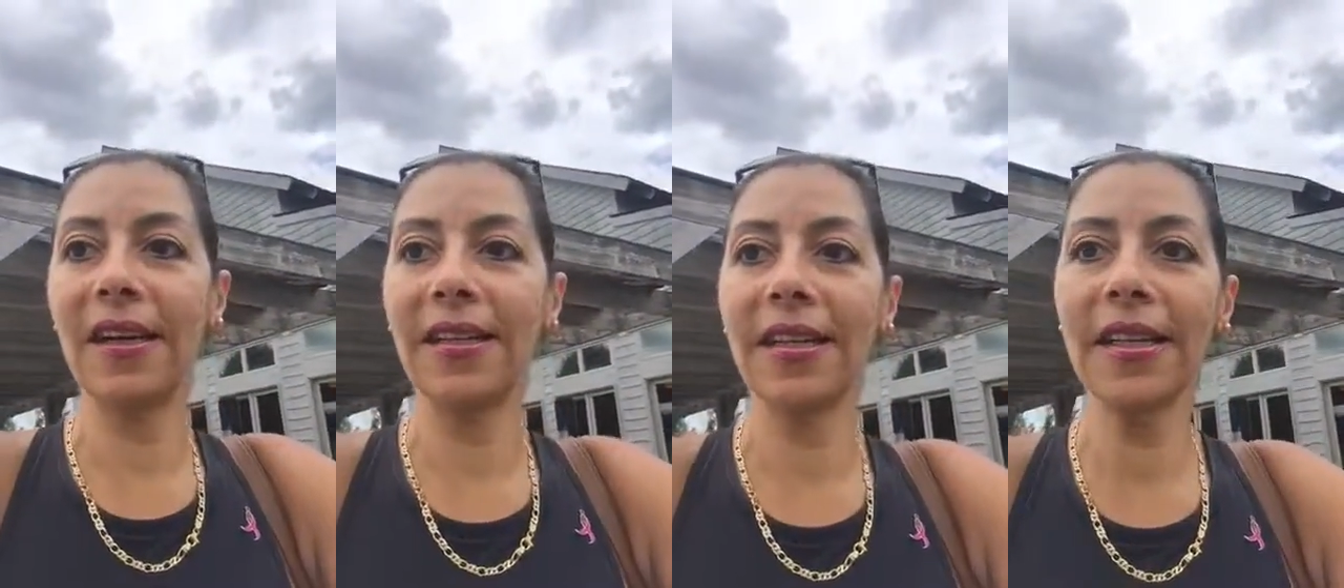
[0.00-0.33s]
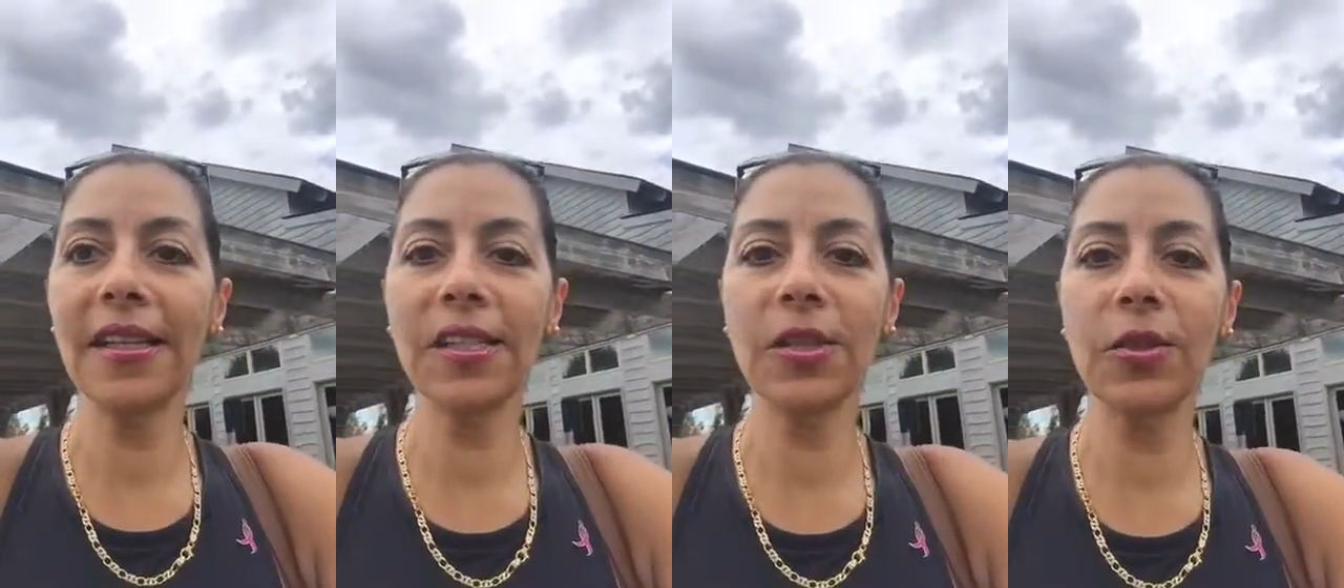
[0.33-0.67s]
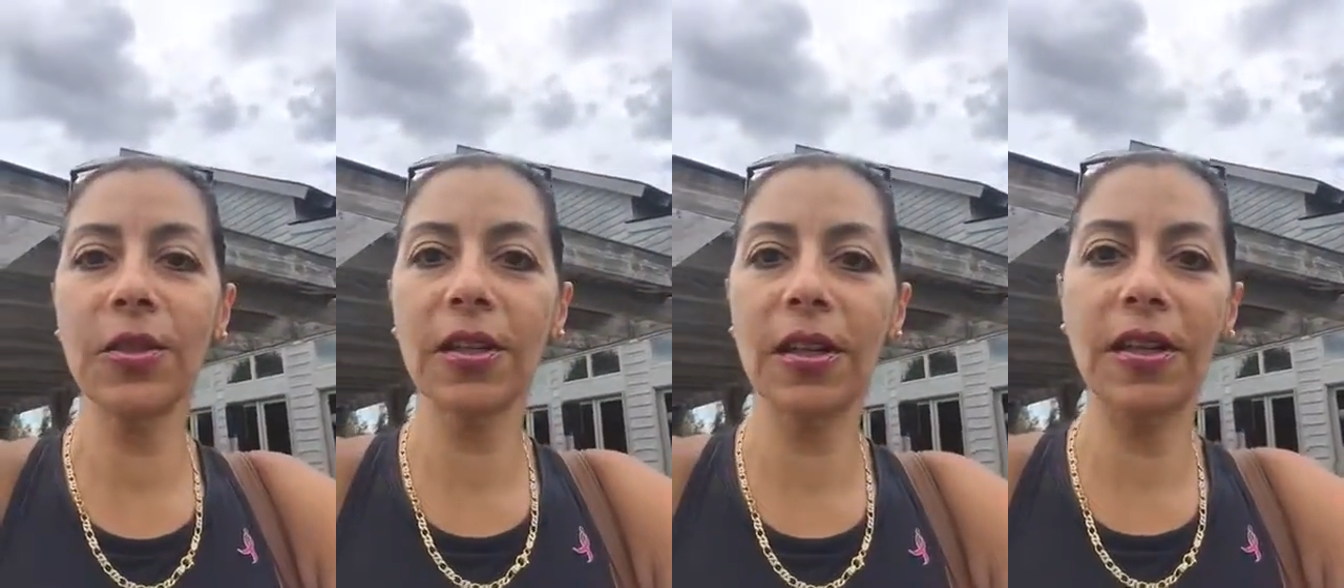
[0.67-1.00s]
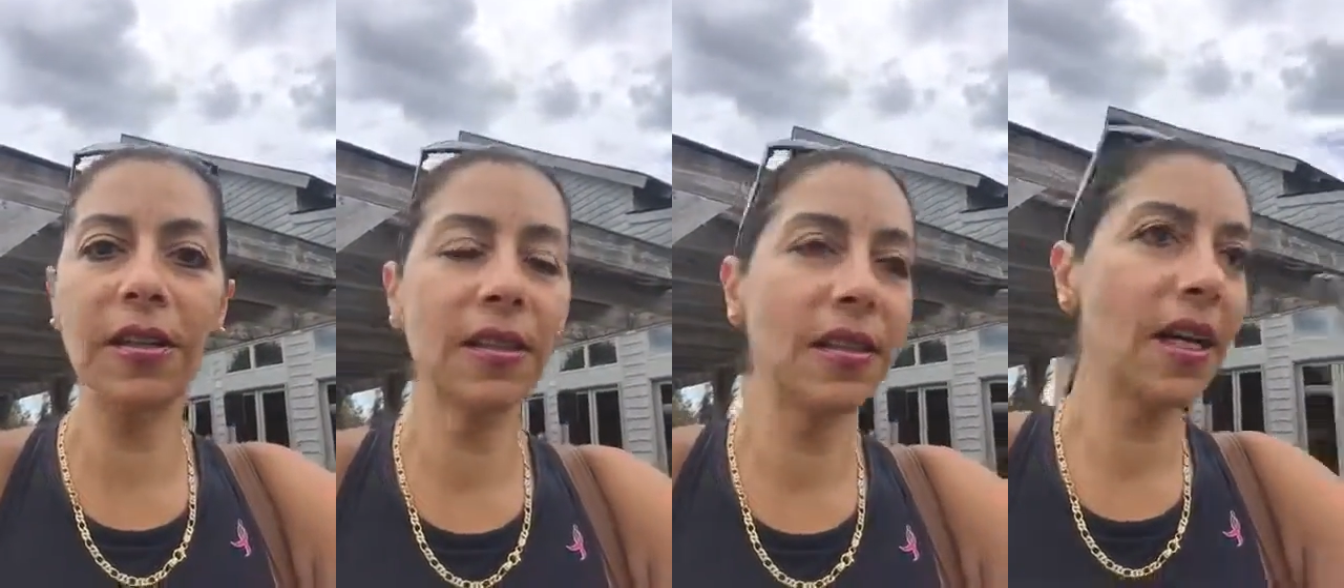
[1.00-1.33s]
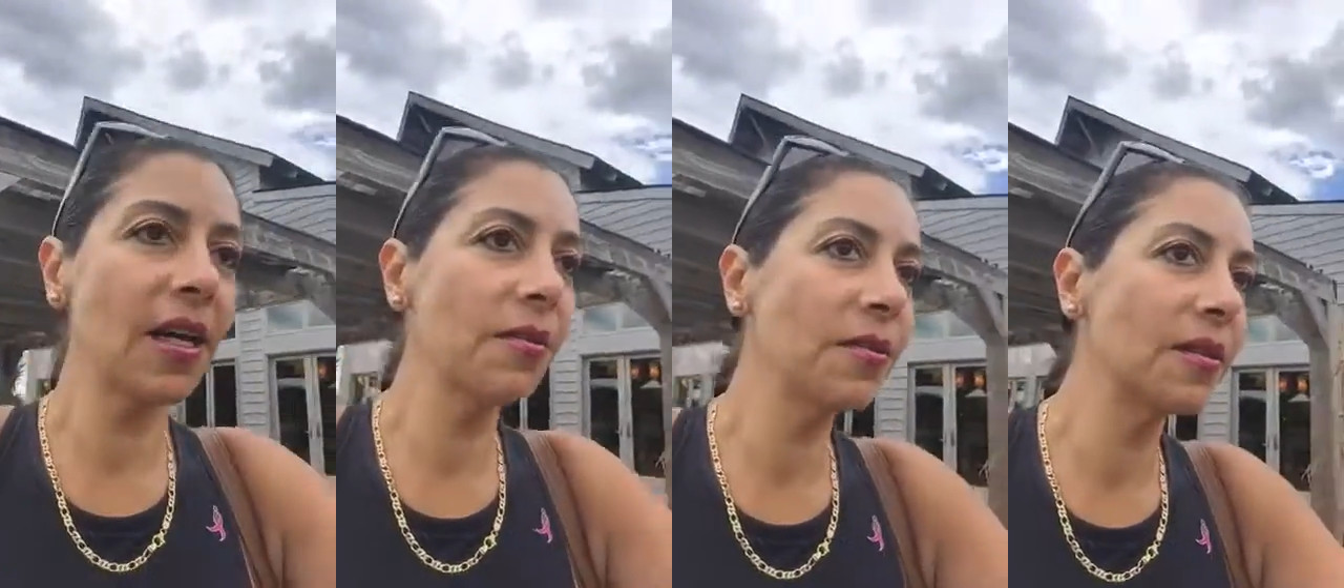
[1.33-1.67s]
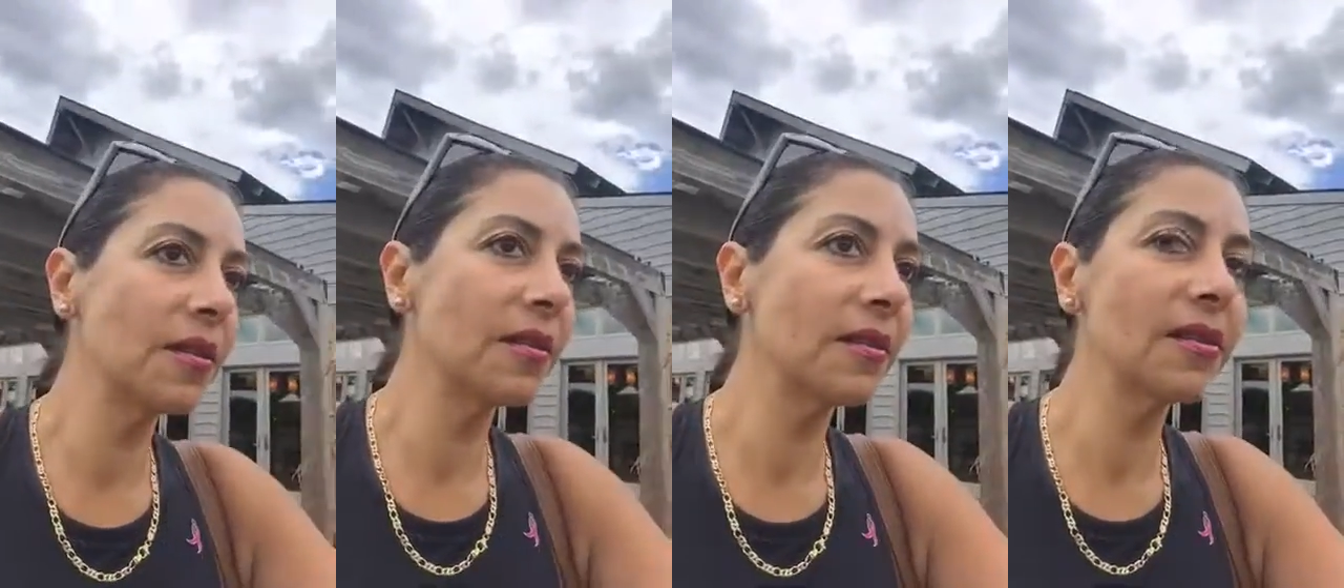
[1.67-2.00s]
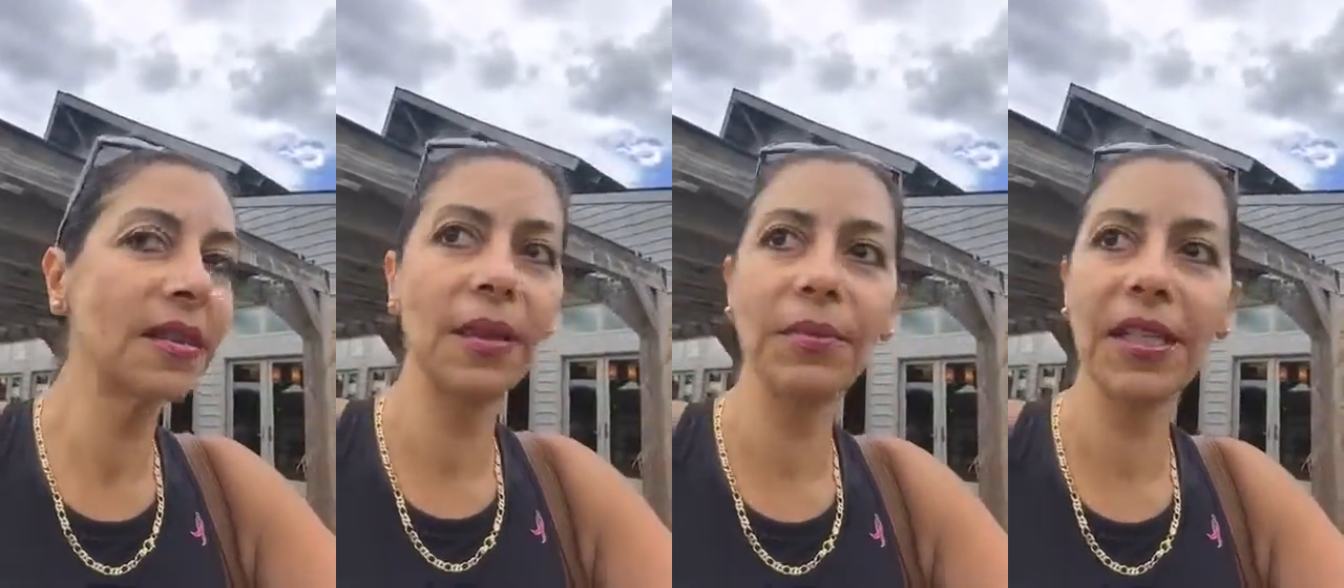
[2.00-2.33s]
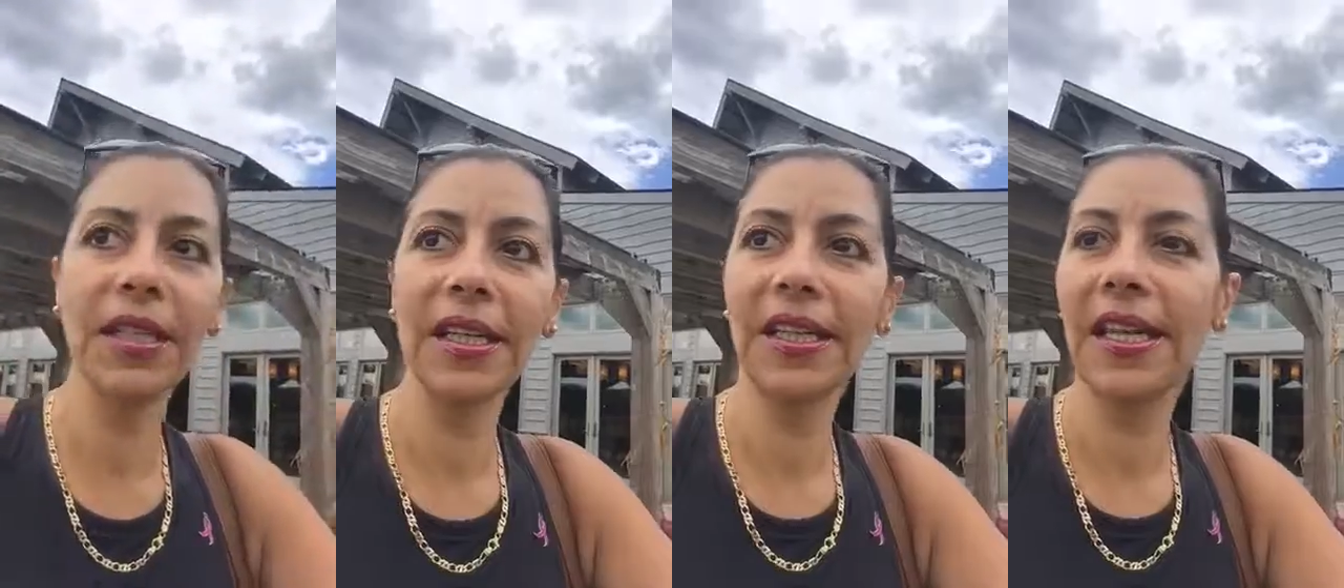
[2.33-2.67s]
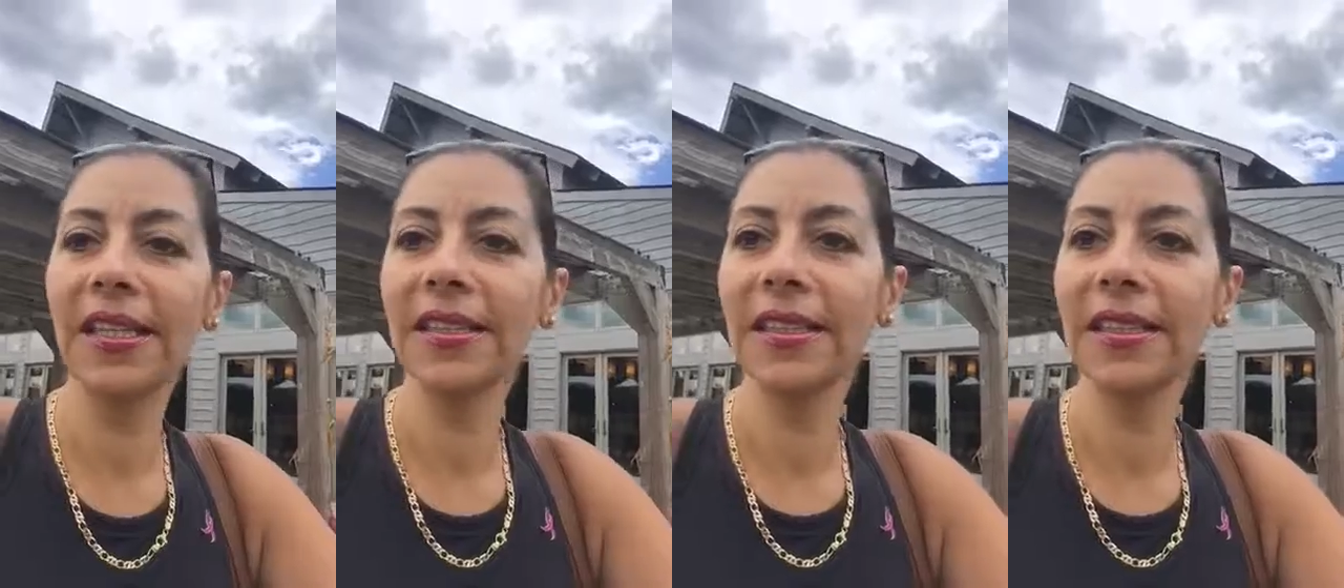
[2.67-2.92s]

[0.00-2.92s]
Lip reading: I think it's 2 o'clock now, something like that.